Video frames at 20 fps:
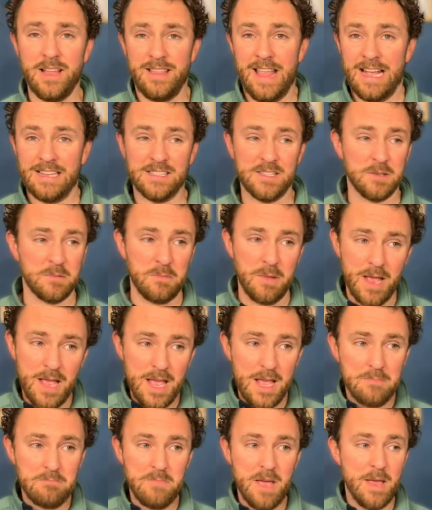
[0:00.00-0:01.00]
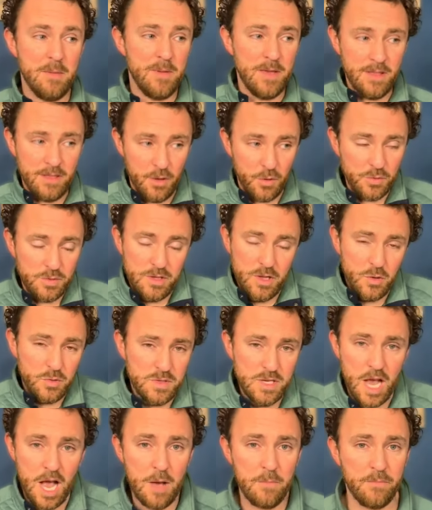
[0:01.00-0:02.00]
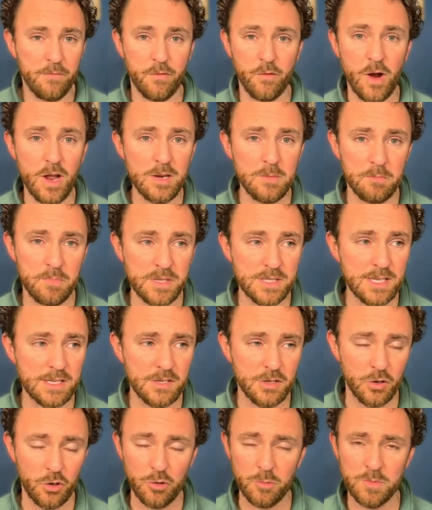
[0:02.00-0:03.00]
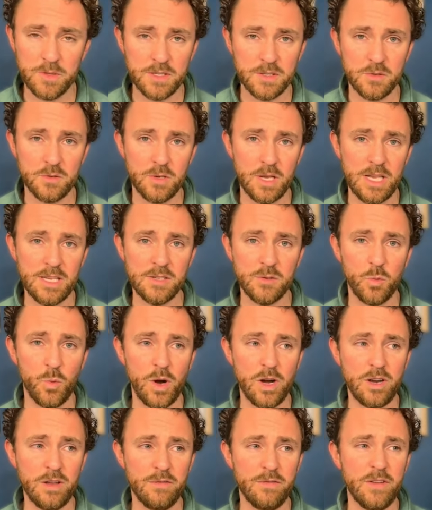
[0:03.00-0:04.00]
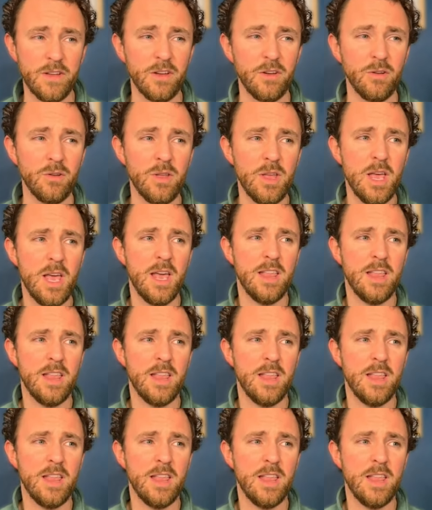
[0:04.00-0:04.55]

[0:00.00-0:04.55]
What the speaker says: That's maybe those up front position groups is where you feel